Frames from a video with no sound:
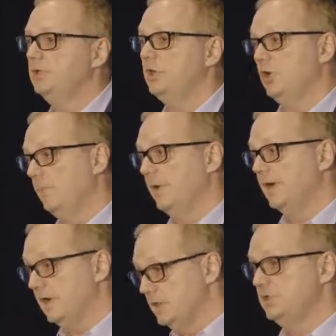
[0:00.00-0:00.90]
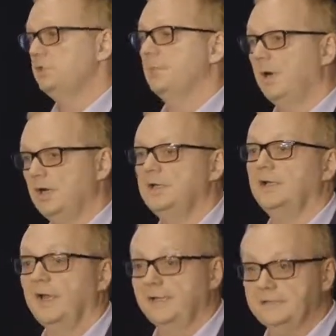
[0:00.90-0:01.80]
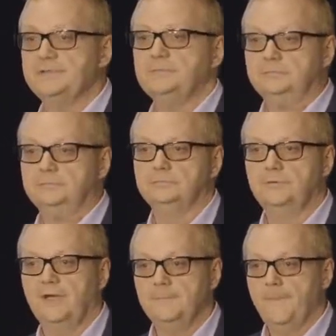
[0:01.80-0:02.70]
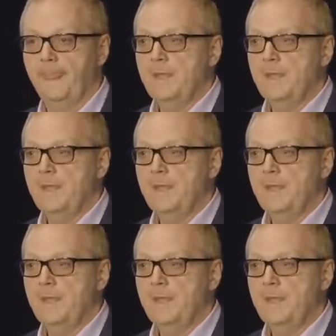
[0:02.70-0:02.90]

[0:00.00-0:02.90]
No, but I guarantee you the marketing guy is right?